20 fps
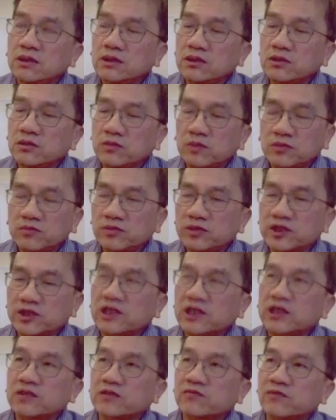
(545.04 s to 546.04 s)
You won't be
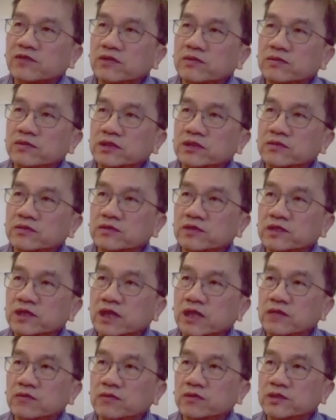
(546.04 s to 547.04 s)
satisfied
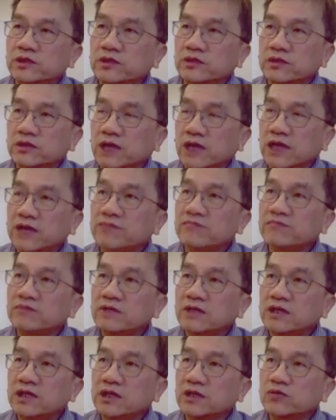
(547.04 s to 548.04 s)
with your life.
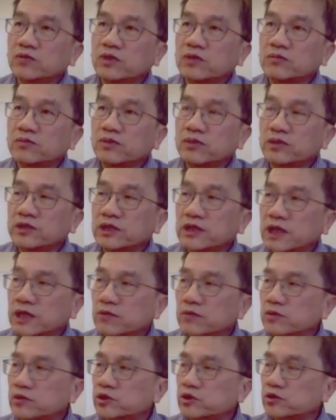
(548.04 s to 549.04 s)
At one point, I
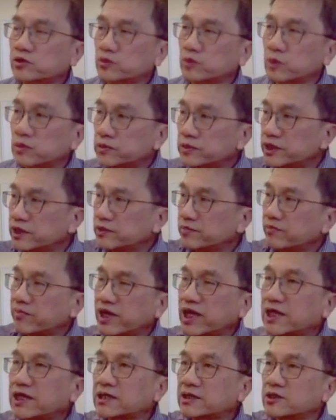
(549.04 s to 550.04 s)
was throwing
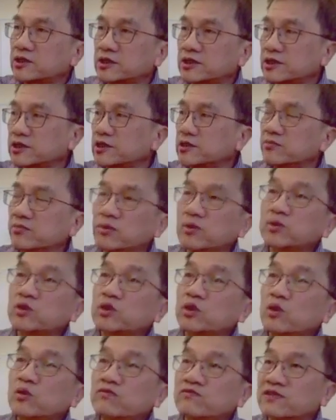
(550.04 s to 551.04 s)
packages in
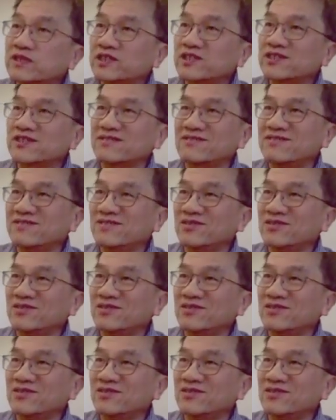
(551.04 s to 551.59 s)
post office.